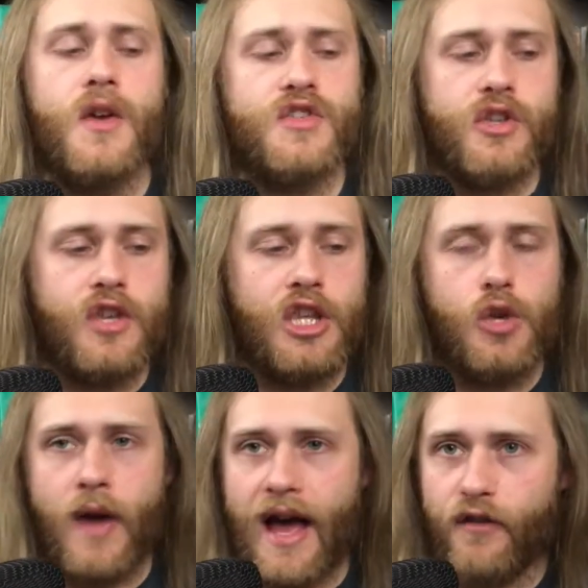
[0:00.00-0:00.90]
so that
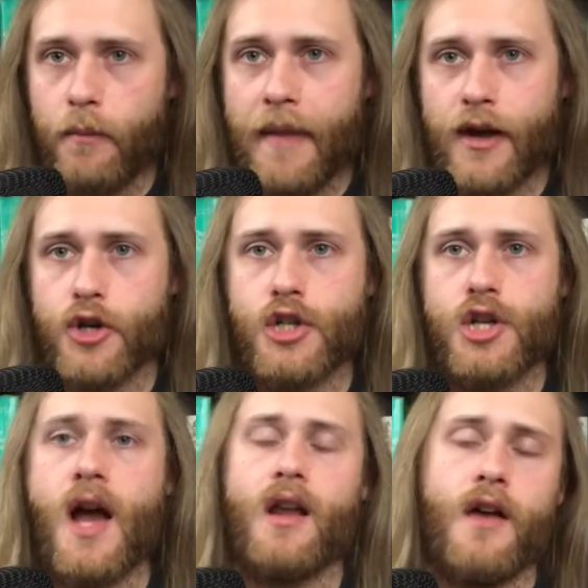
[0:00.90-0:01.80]
you have a better
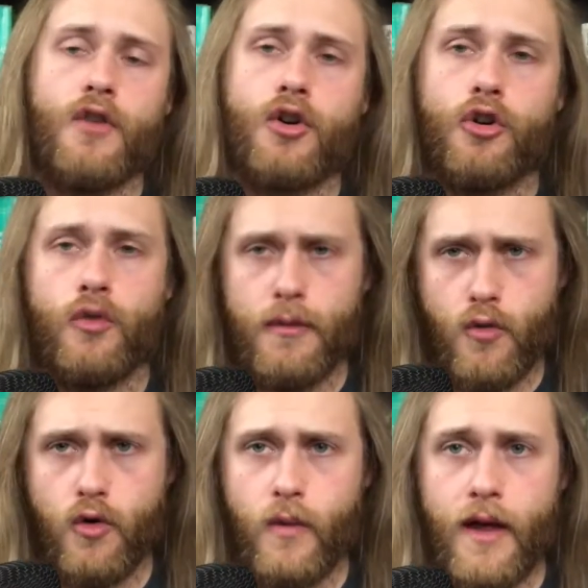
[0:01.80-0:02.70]
shot of accruing
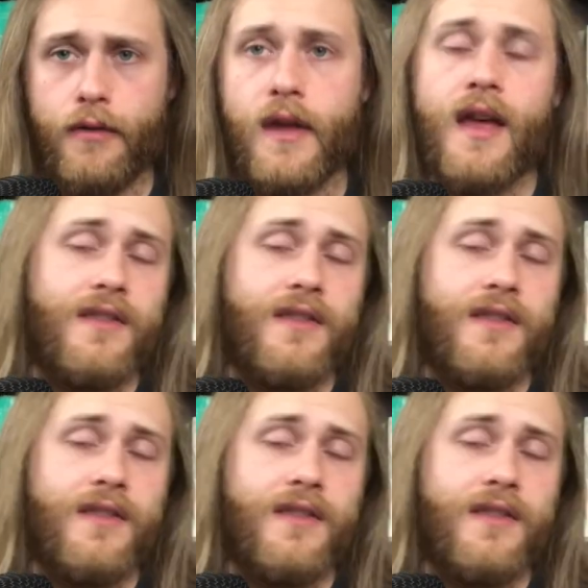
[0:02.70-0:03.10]
more wealth